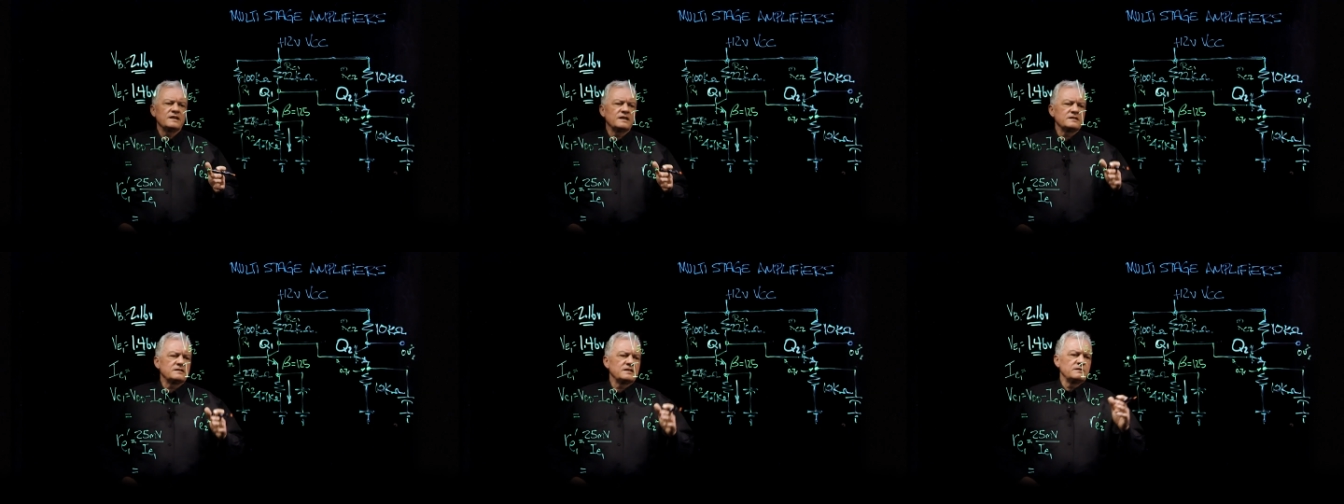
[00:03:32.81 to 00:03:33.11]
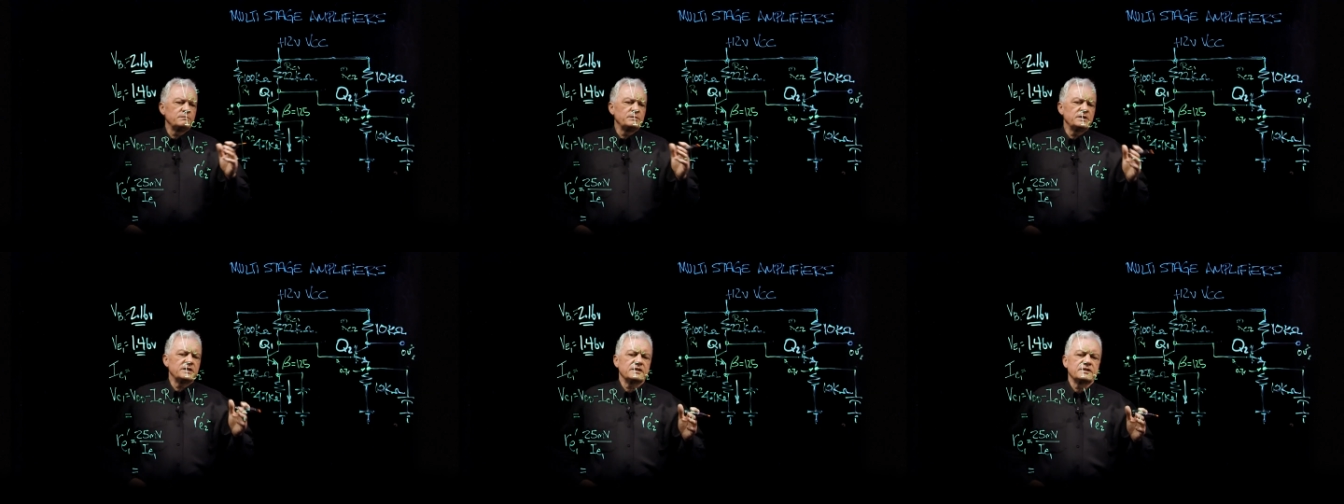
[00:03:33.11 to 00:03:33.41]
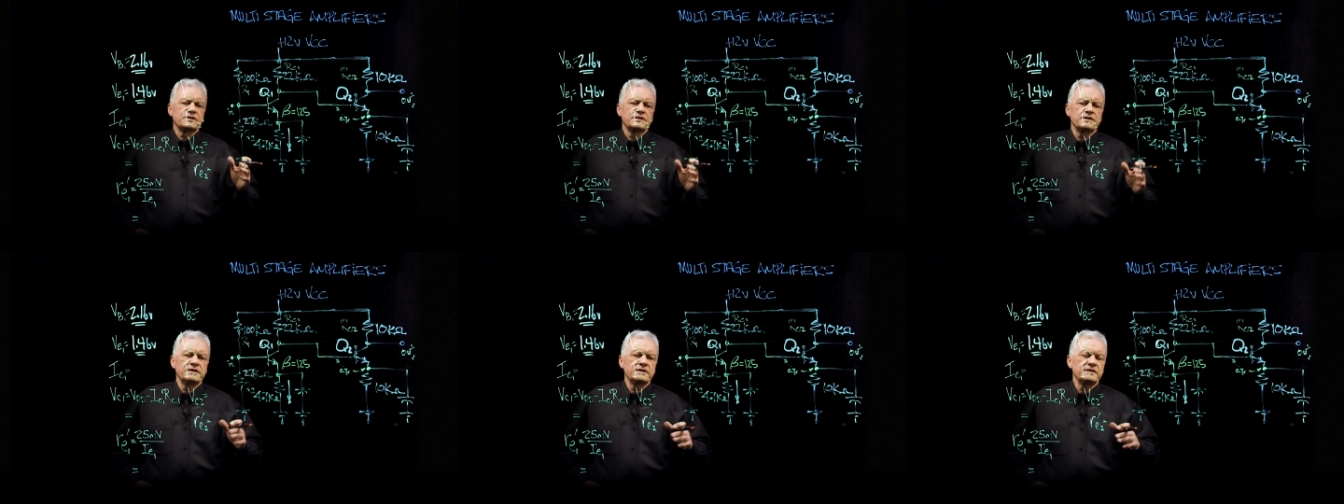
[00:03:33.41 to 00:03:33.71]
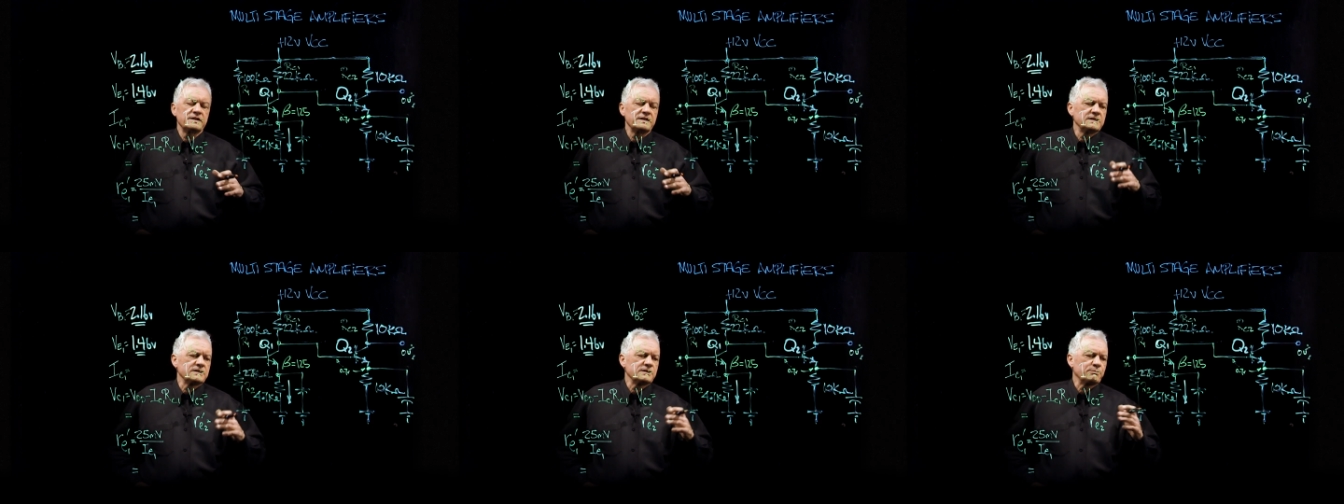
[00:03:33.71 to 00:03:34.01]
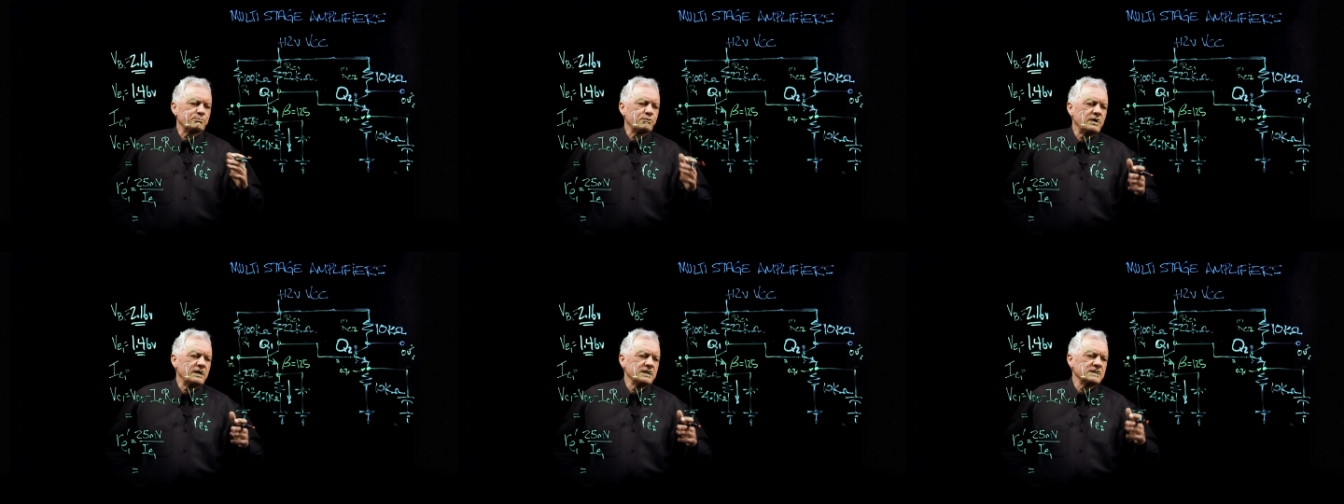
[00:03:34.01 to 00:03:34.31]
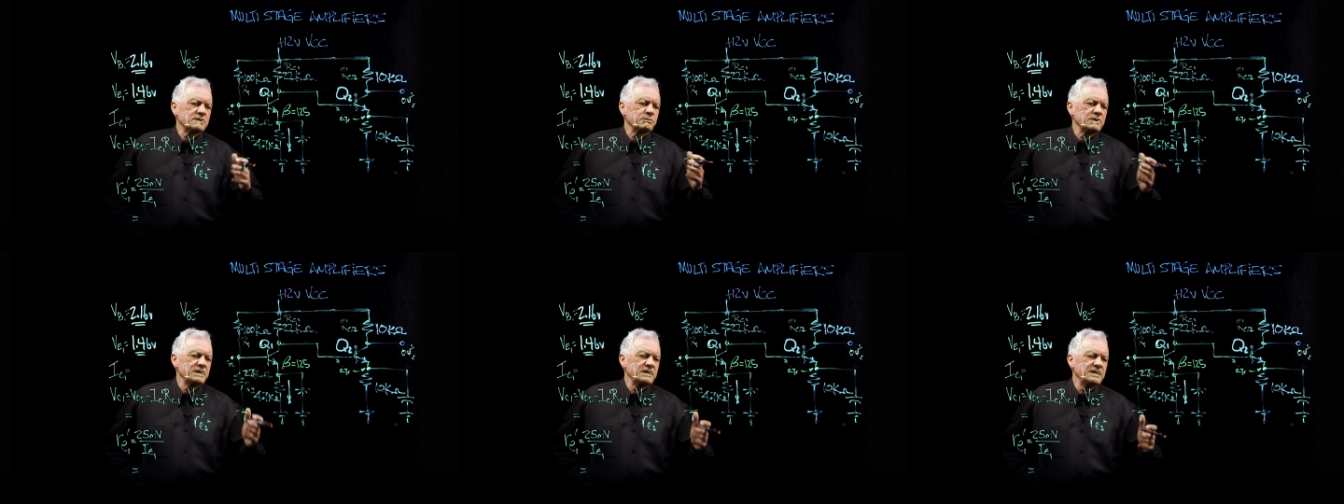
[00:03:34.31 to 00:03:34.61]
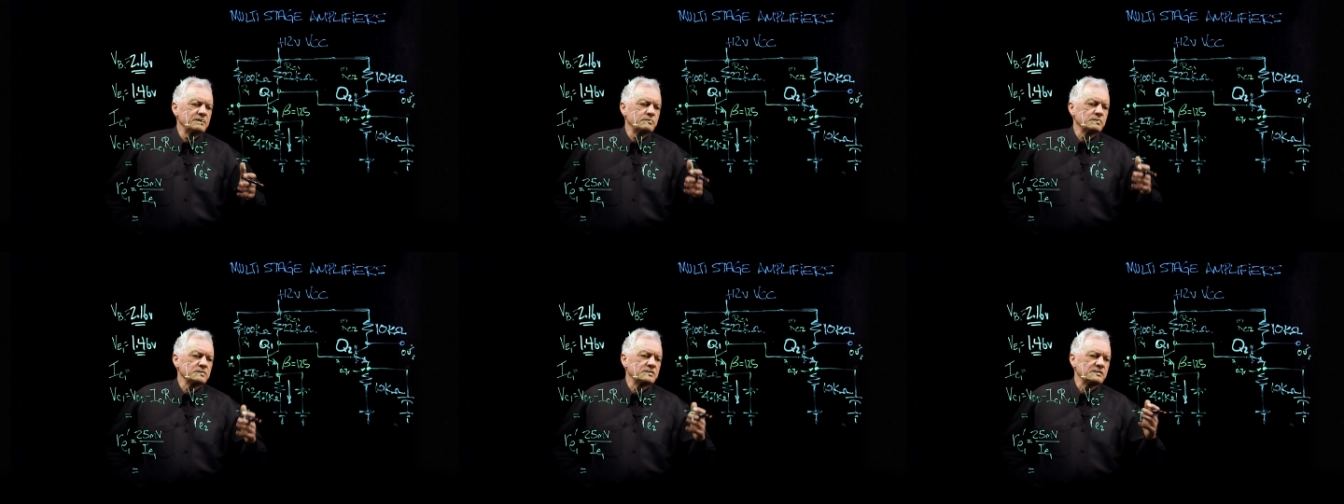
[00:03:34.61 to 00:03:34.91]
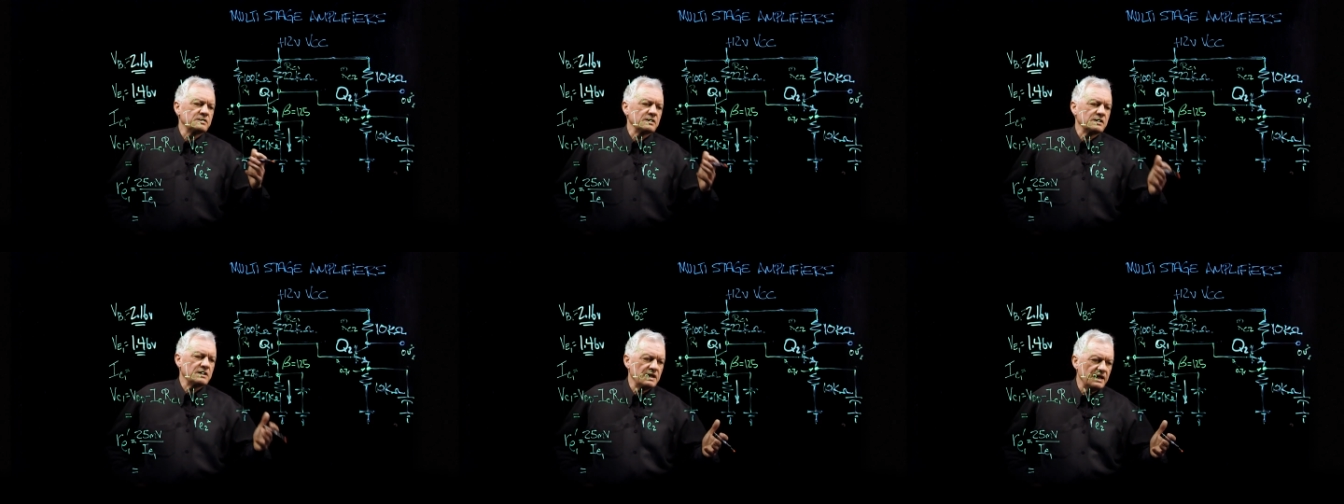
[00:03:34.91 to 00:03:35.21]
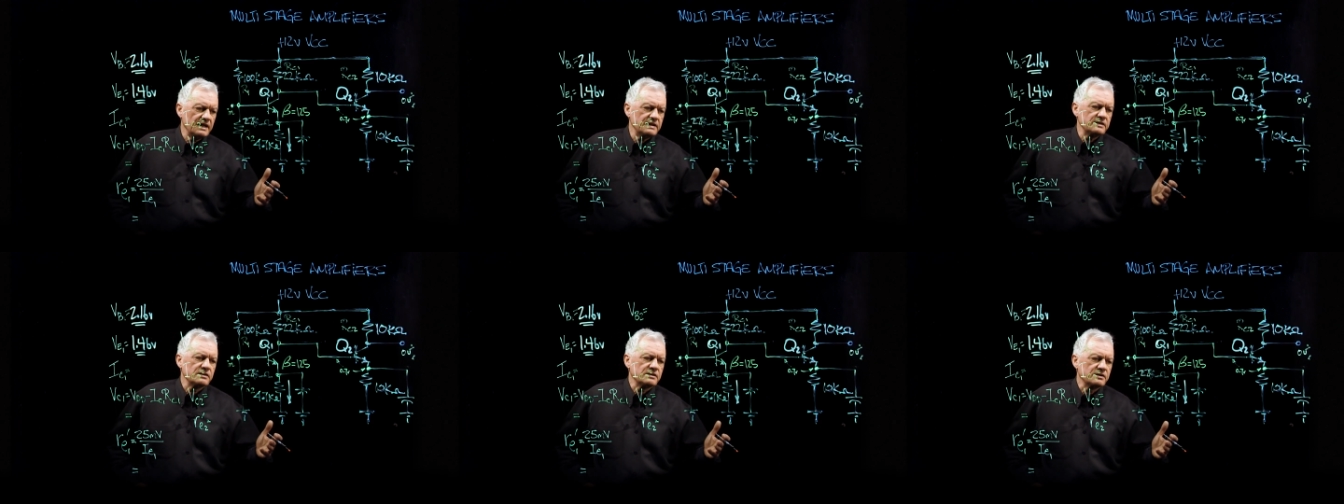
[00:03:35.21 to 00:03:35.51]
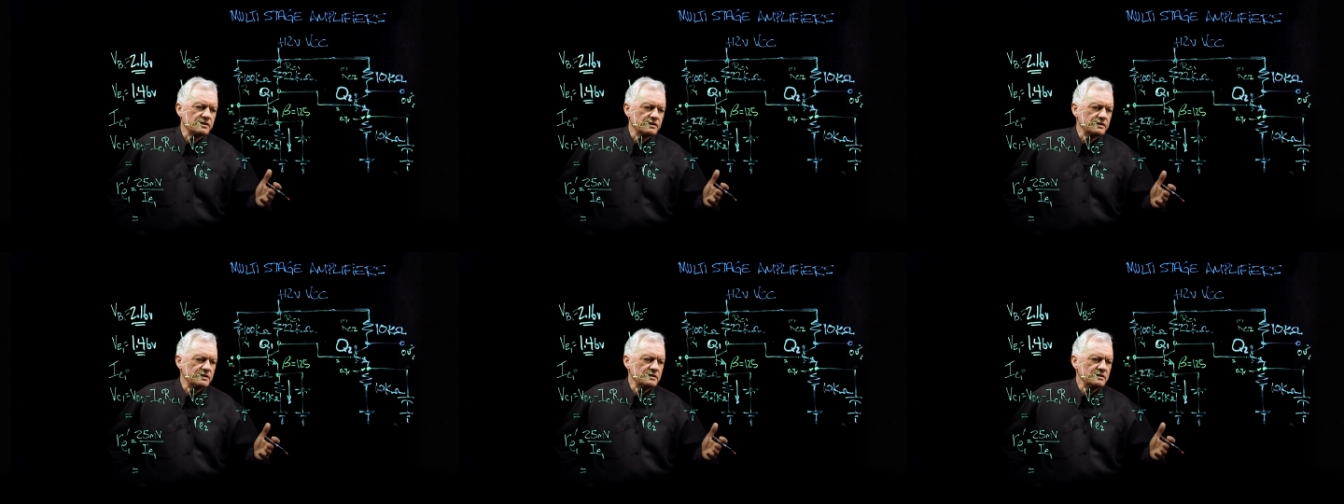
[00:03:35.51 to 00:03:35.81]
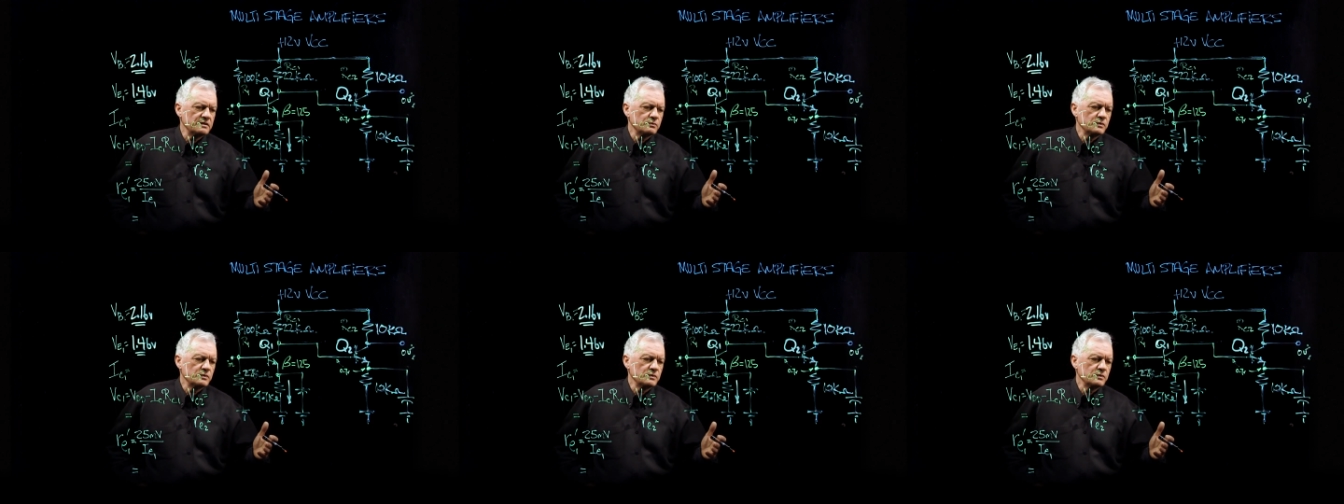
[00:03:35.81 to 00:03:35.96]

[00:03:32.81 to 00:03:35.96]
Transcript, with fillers: that the emitter current is approximately equal to the collector current,